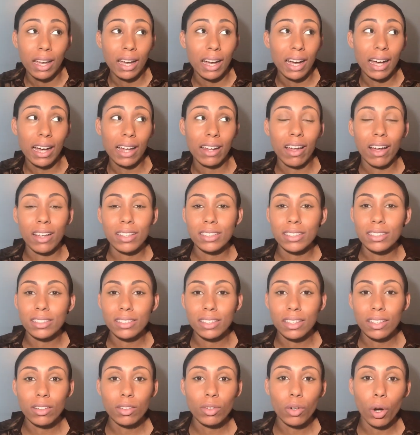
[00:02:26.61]
And I
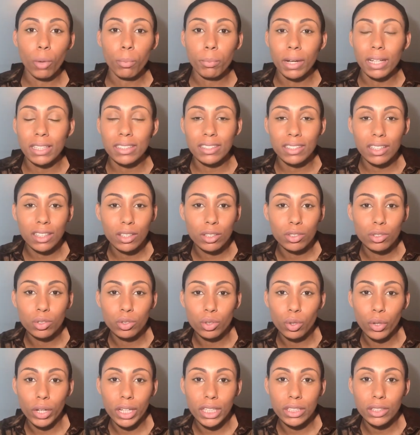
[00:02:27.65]
still got my second
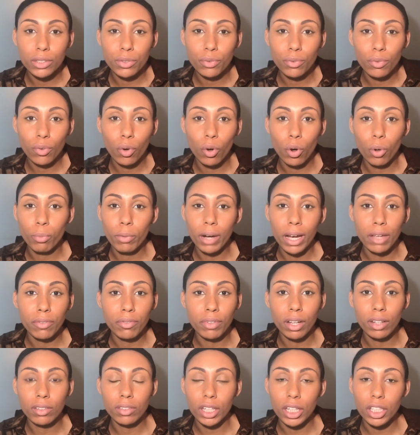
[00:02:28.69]
choice for my
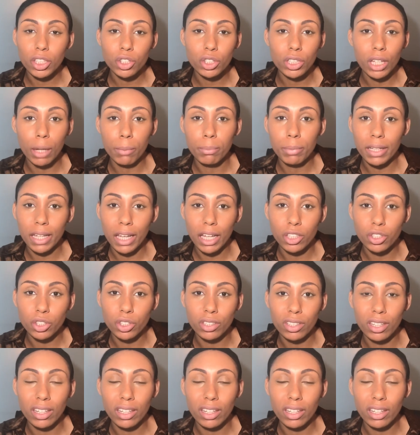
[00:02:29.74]
foundation application.